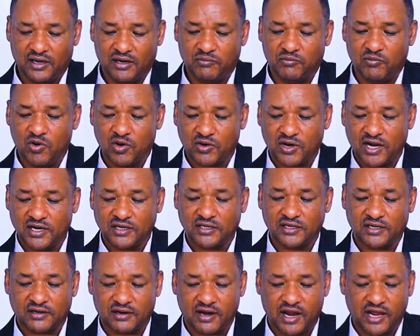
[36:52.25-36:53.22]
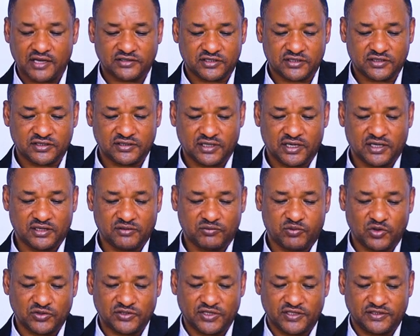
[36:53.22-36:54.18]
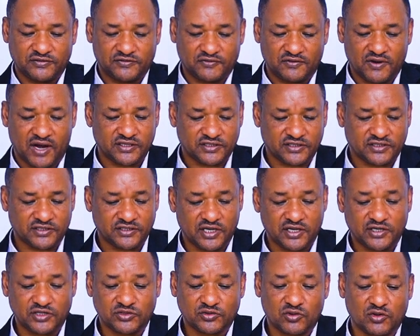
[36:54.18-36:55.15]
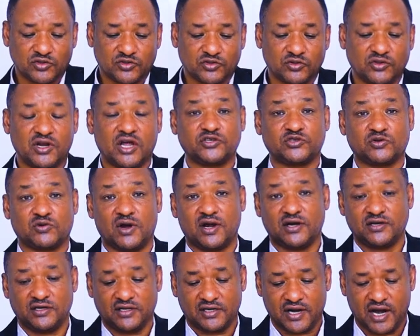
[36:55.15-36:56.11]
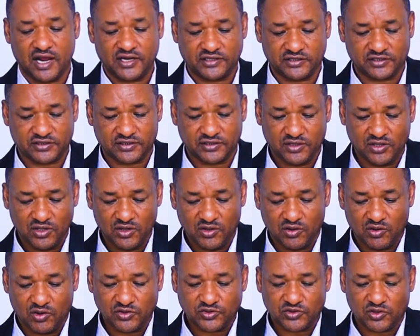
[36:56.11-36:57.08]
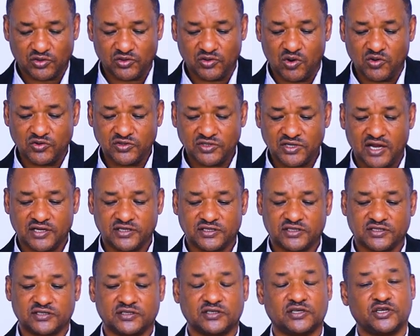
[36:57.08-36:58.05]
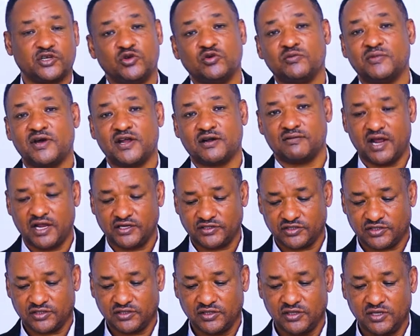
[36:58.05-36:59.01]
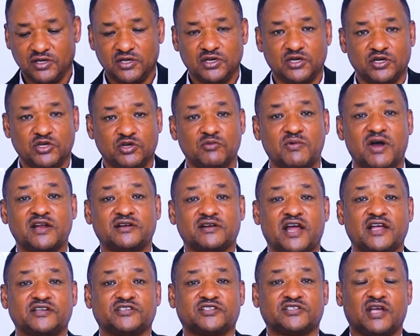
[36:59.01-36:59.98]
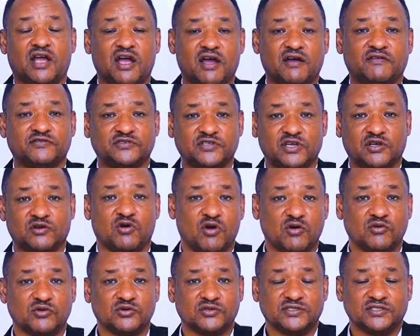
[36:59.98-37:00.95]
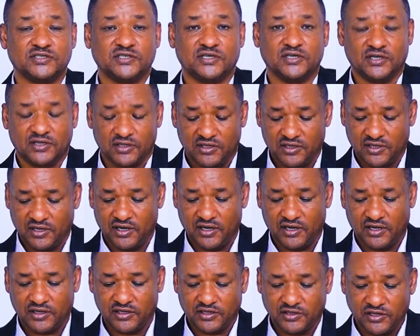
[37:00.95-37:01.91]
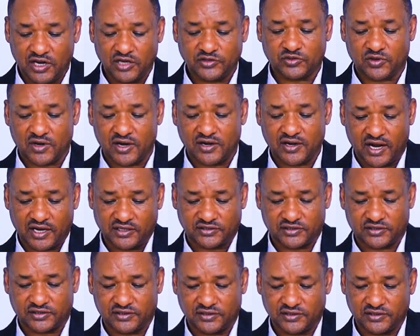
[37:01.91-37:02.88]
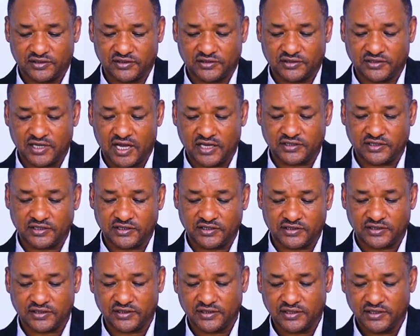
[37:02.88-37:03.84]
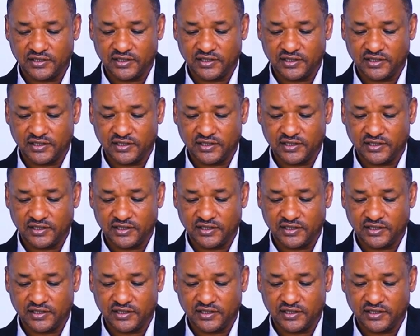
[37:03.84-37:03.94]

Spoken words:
moral rights and positive rights, there is also natural rights, also known as human rights. Human rights have their own natural rights that is